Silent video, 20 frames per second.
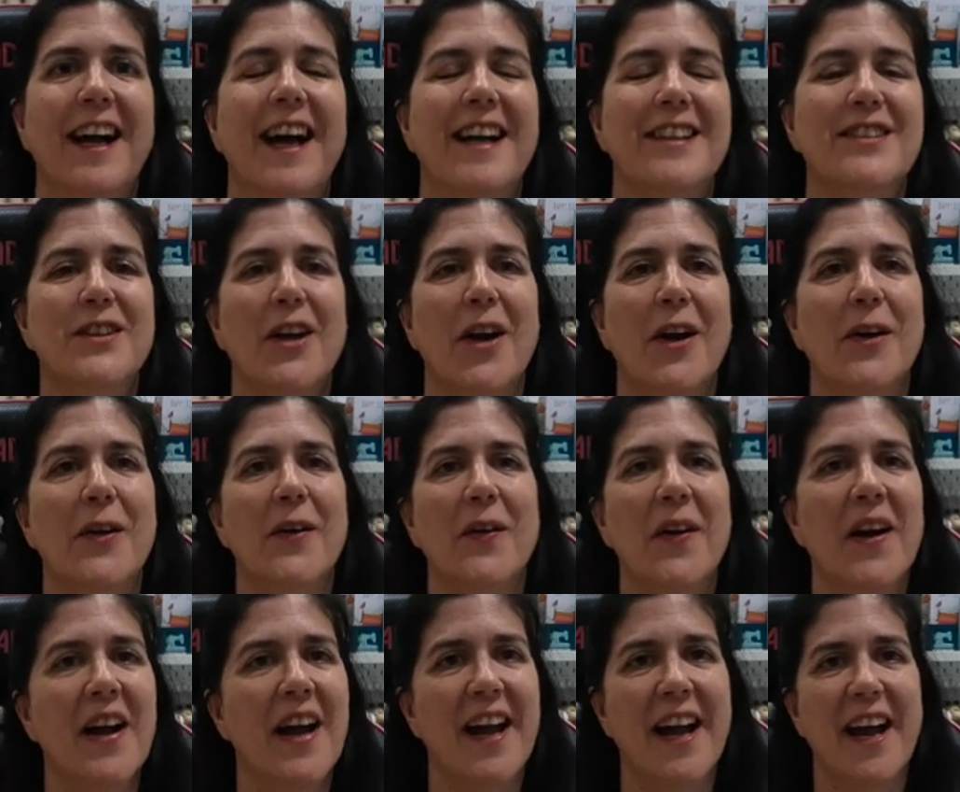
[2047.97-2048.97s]
So
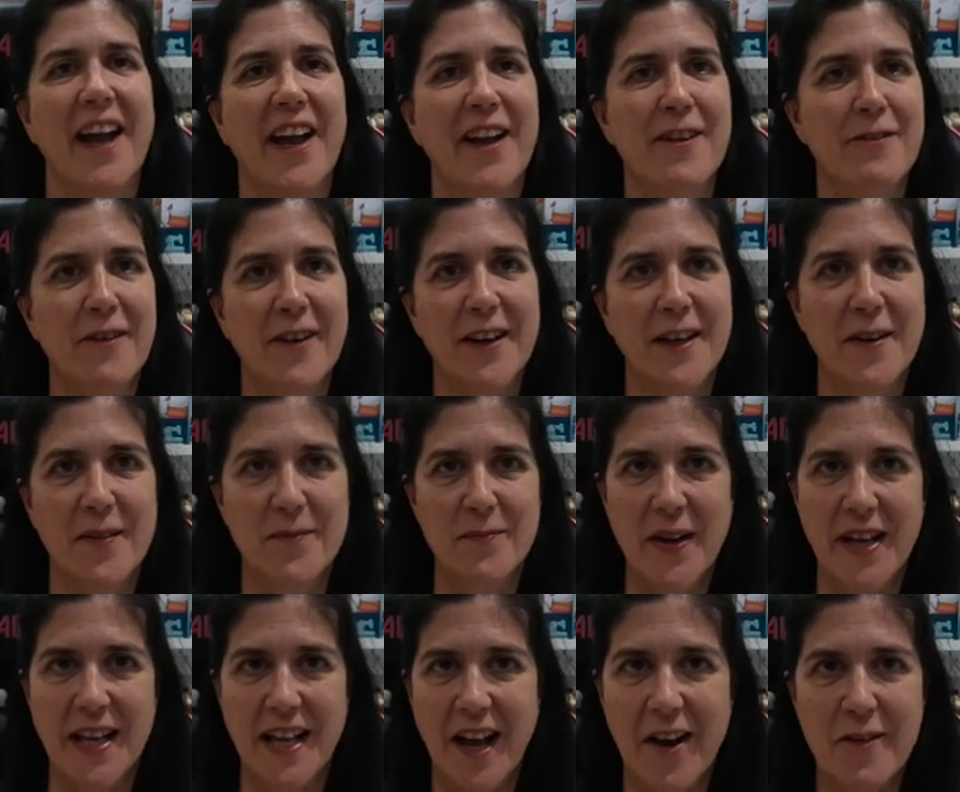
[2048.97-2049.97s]
if I can make